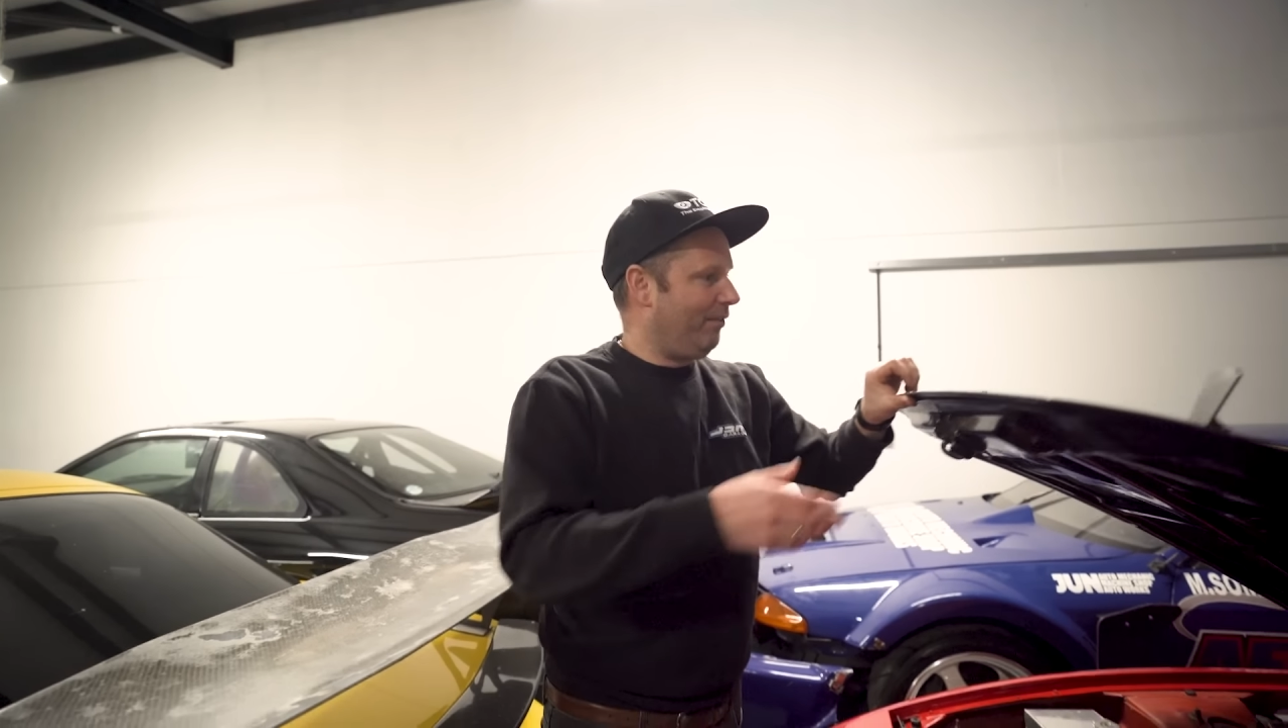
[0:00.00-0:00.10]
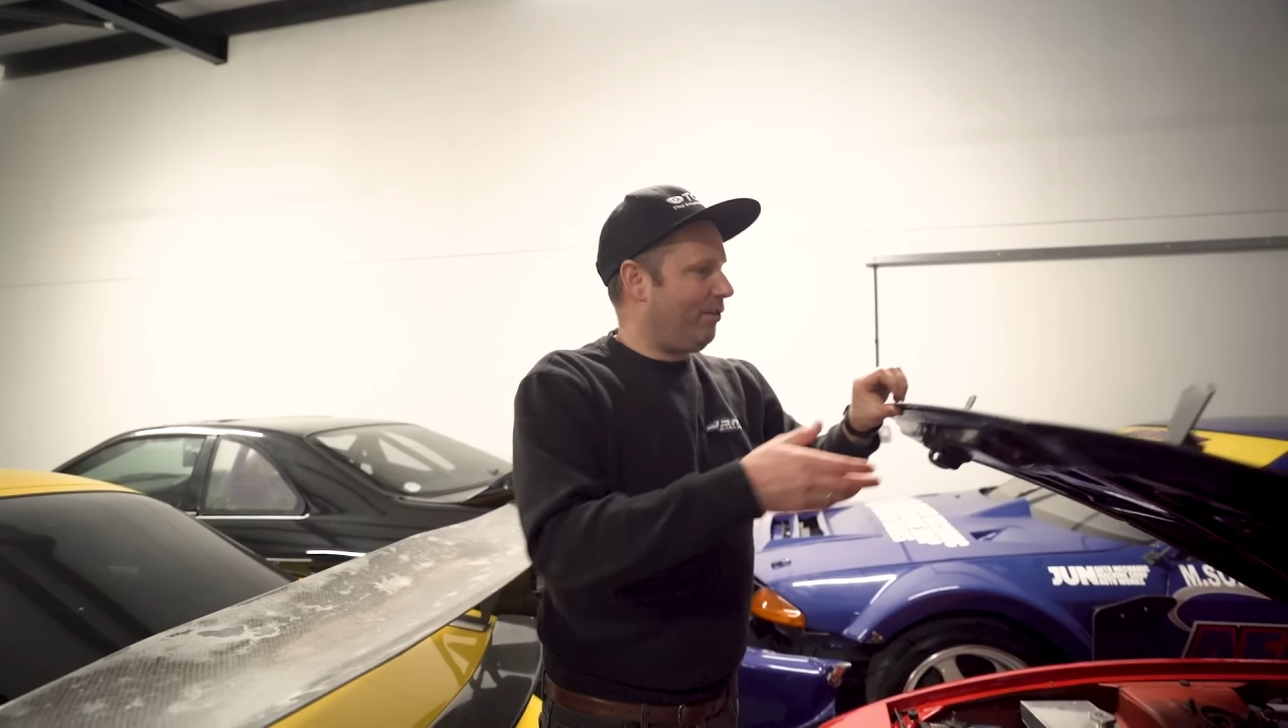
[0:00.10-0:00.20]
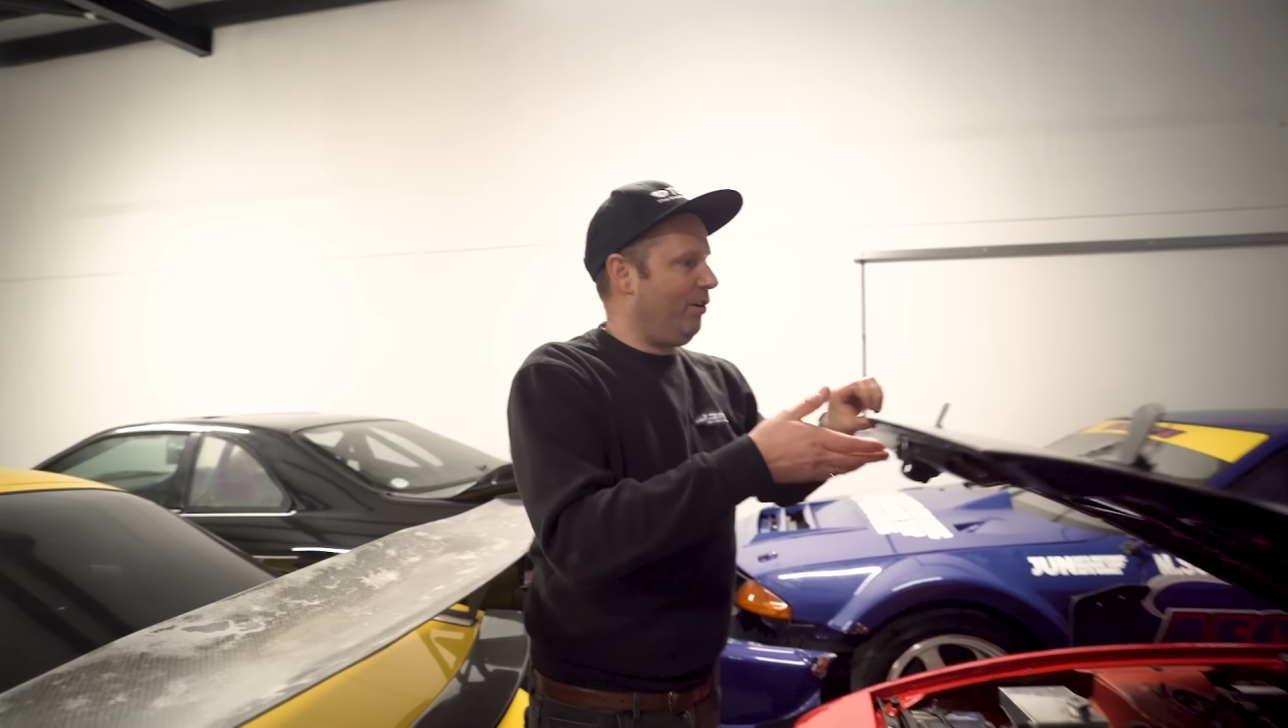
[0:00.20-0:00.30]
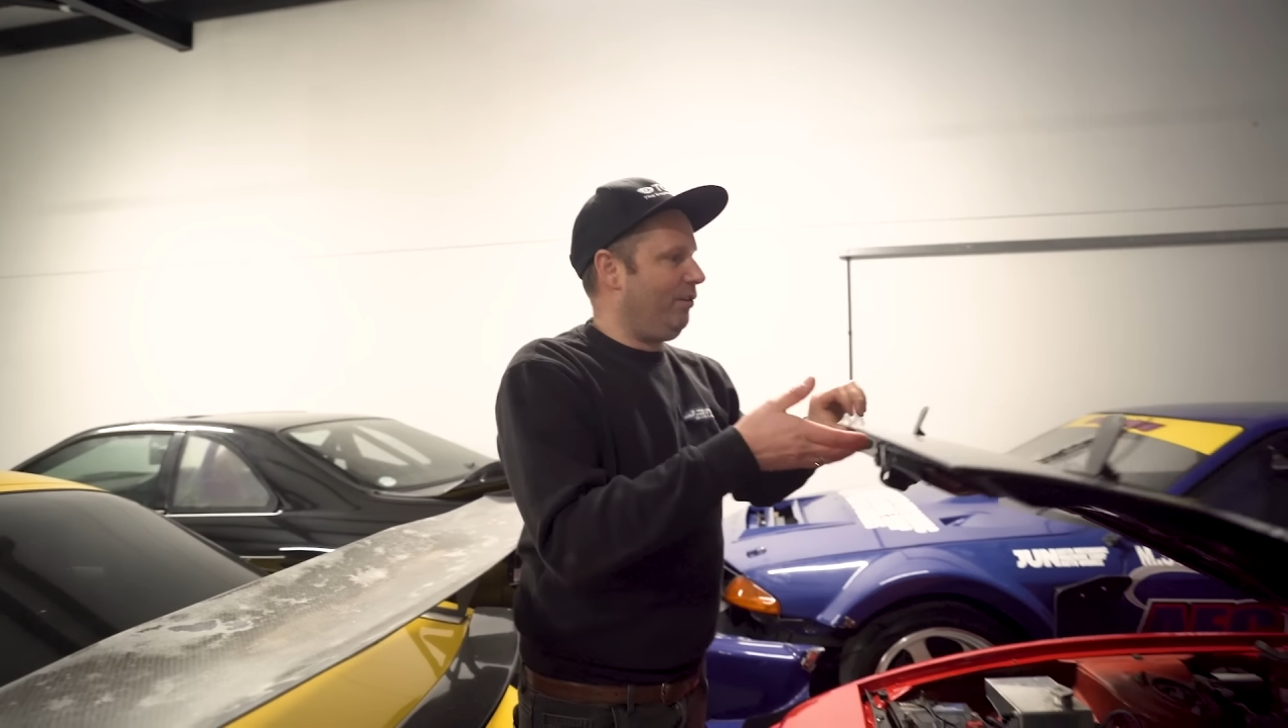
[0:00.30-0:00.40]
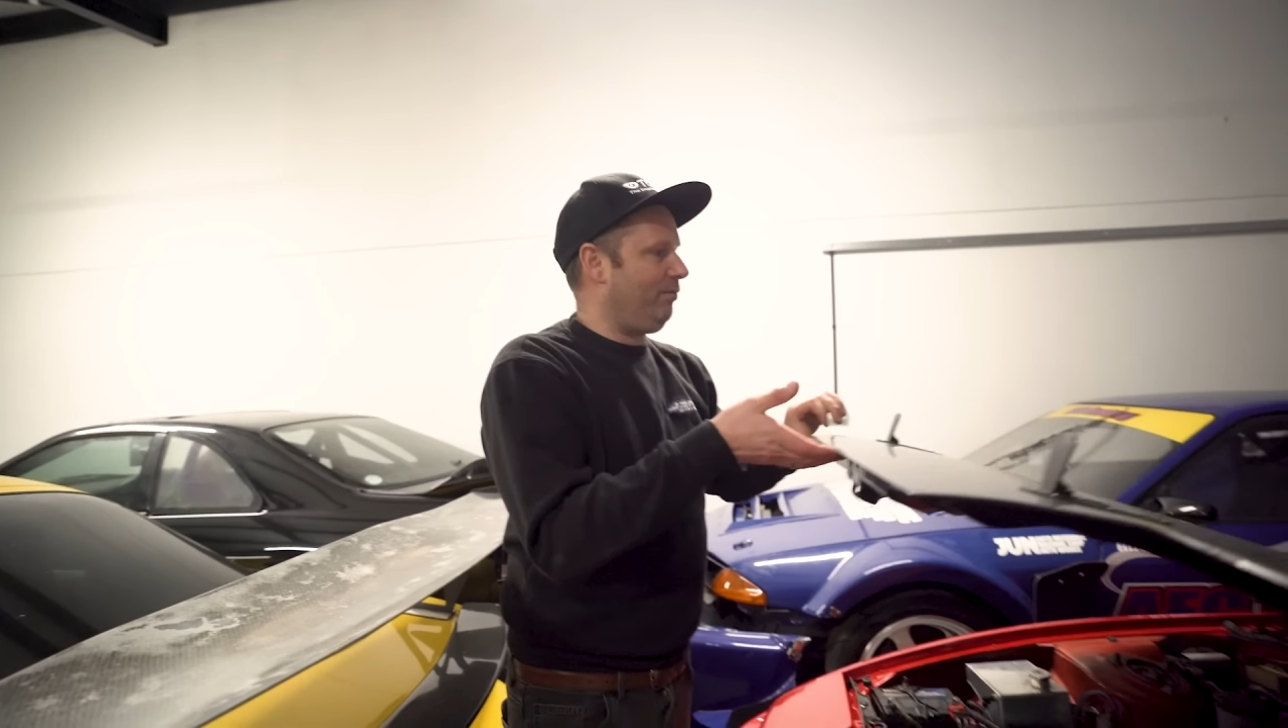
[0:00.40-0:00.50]
I've
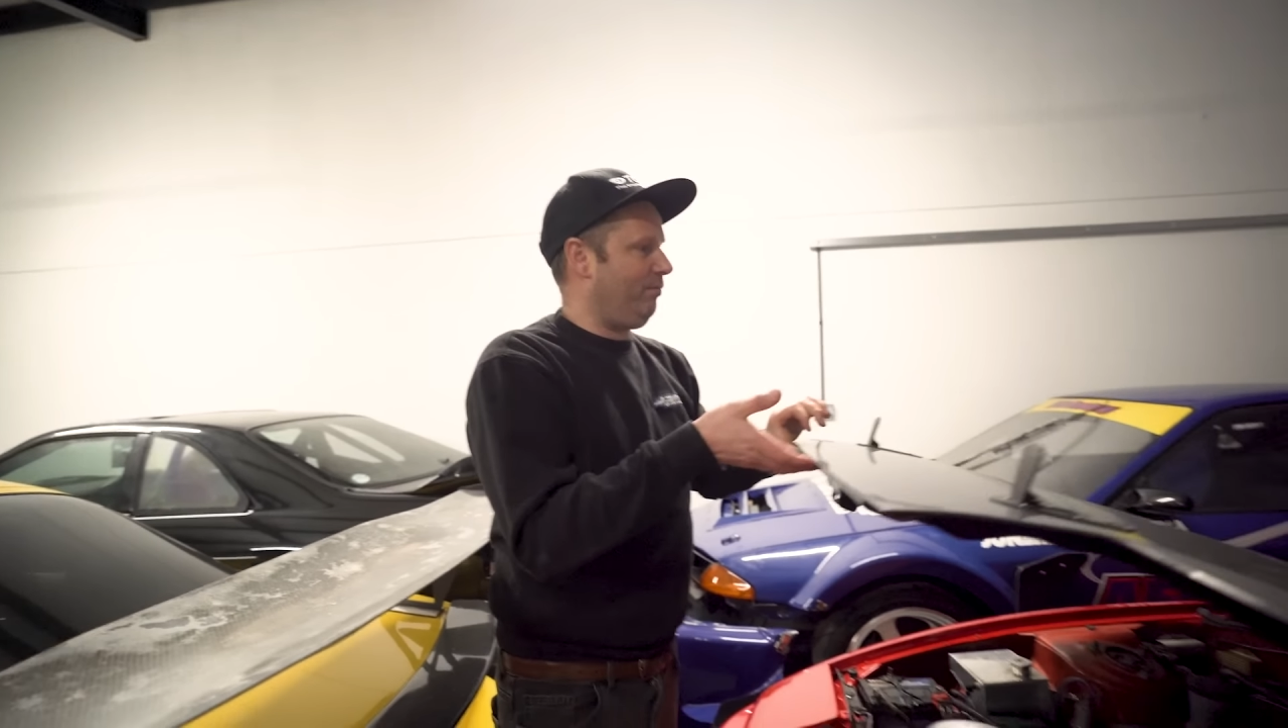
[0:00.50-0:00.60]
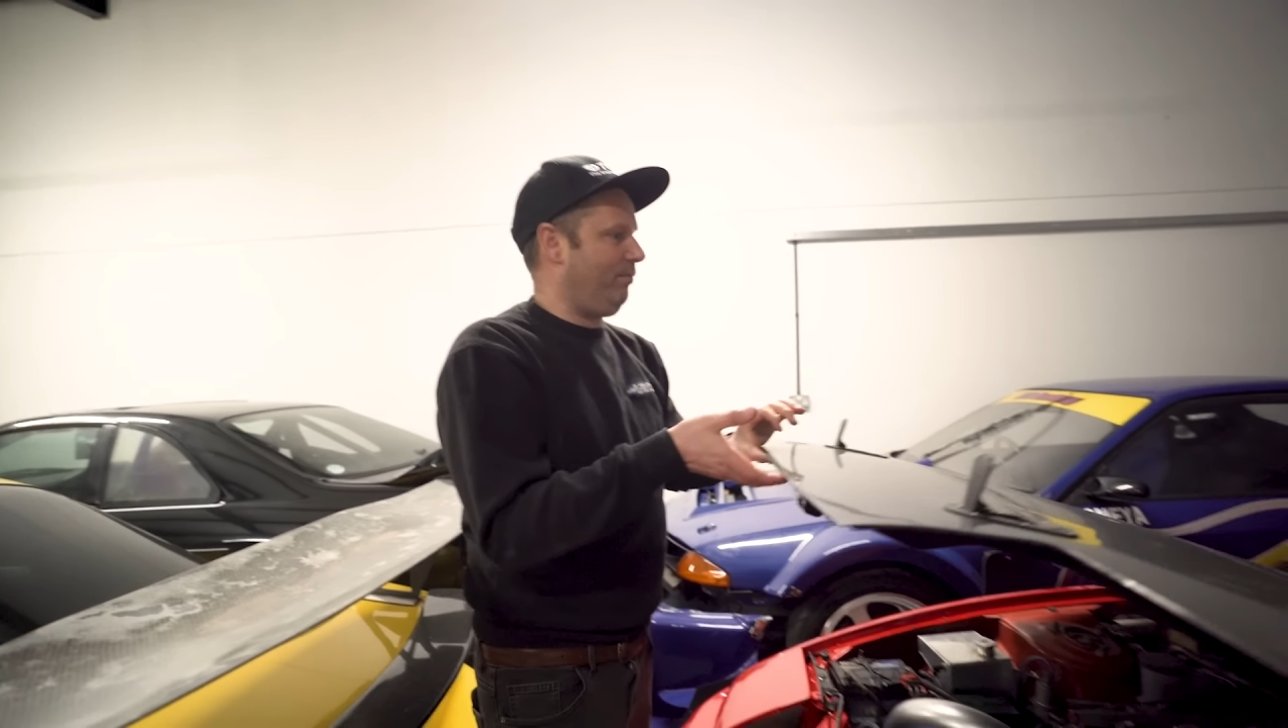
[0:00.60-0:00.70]
kind of